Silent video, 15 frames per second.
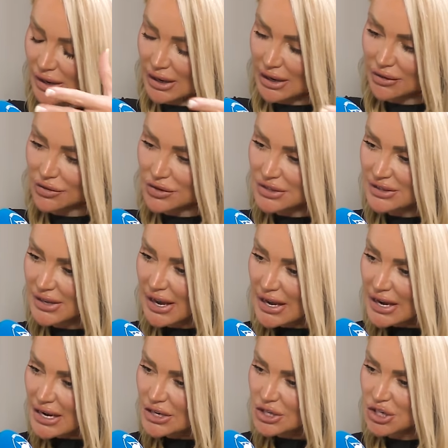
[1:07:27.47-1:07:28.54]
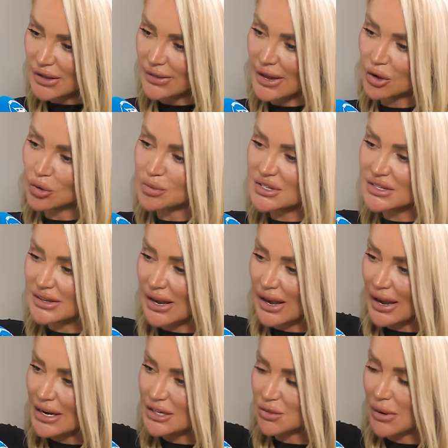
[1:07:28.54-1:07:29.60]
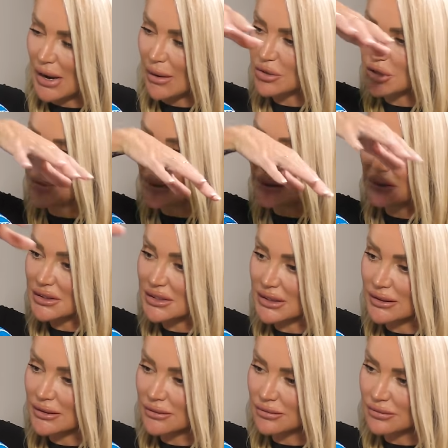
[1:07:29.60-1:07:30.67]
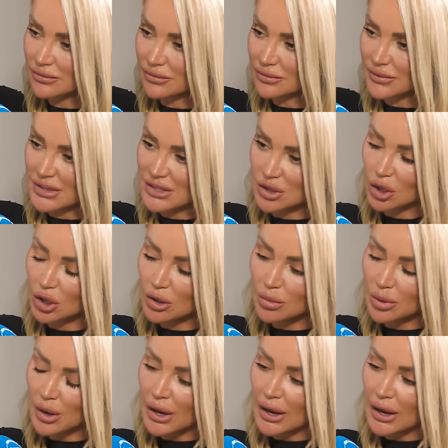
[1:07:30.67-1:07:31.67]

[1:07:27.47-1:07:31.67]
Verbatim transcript: I have the stage and then upstairs when I was building this club,